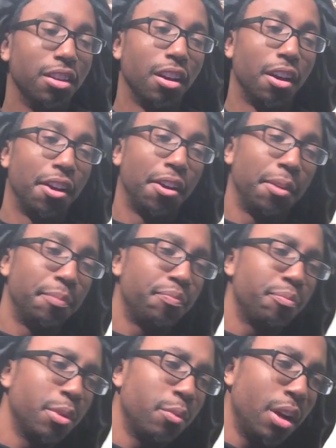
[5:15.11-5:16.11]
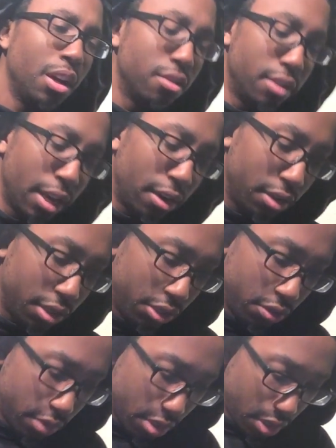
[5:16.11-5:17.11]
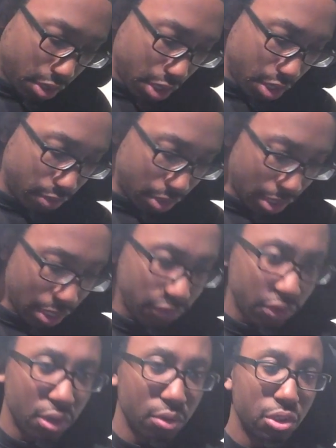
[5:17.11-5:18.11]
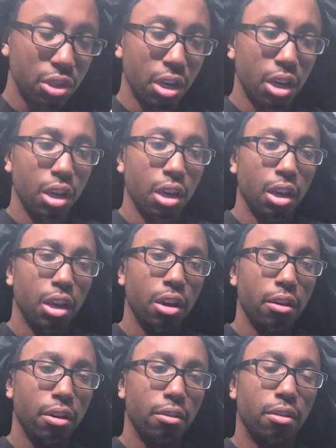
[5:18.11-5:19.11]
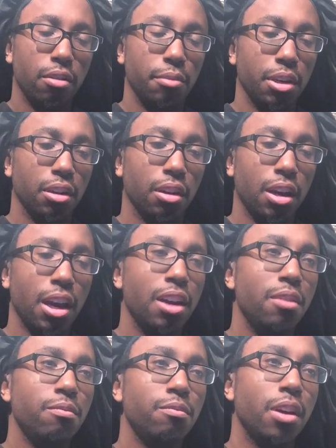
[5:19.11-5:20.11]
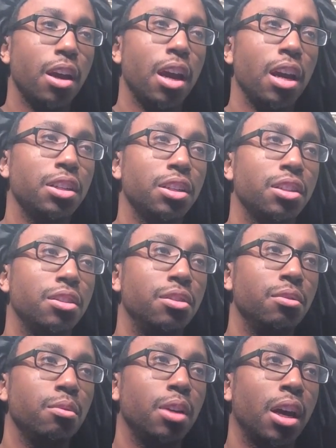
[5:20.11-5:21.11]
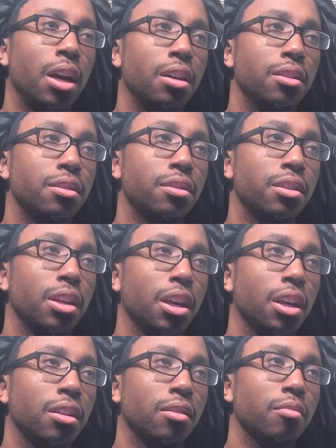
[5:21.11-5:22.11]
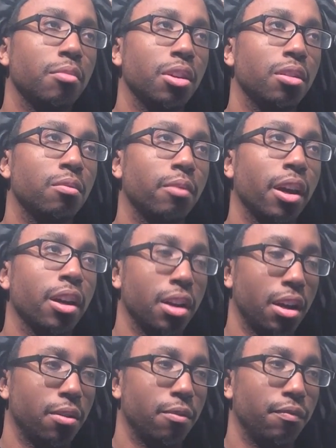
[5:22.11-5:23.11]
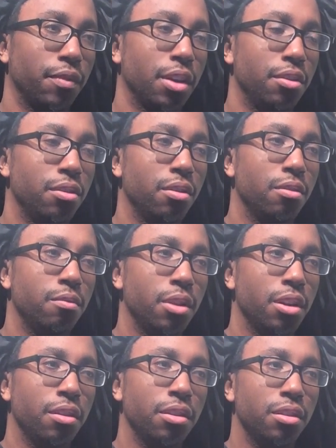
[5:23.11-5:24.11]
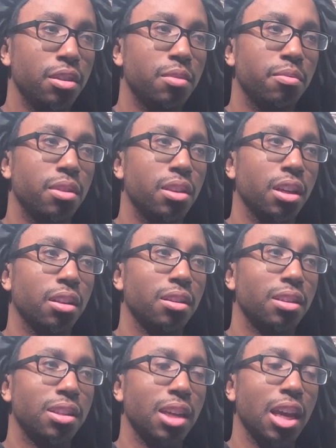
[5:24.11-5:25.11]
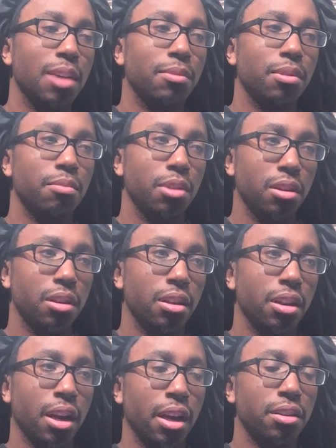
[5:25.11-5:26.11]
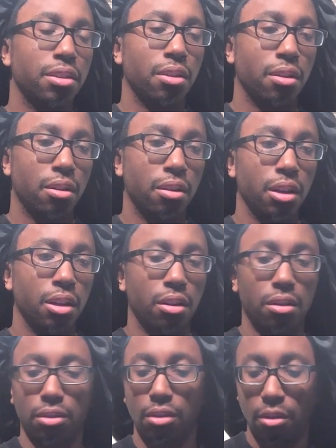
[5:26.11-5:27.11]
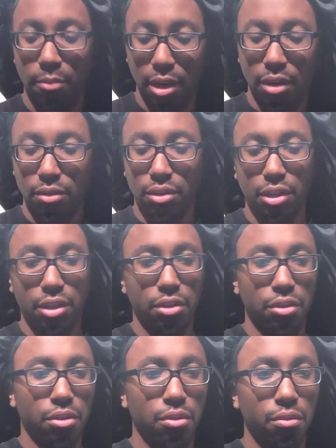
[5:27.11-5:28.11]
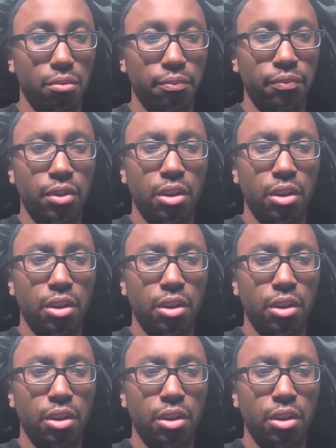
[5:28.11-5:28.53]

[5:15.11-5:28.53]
but while Natalie is doing her thing with the life coach, here go Camila. I just do not understand Camila right now. And you know what? This is like the same Camila that I saw in All Star Battle Season 2